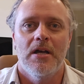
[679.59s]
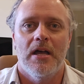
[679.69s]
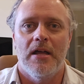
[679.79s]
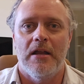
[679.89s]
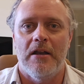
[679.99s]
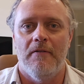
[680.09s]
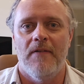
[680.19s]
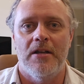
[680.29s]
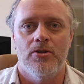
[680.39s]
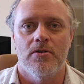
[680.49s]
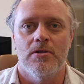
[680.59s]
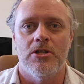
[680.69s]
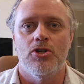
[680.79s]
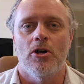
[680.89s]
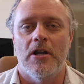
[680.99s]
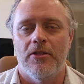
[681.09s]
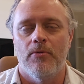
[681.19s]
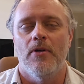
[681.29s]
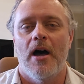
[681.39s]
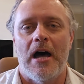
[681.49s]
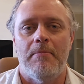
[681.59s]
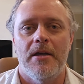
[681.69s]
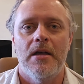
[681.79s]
adventures and journey through the hobby.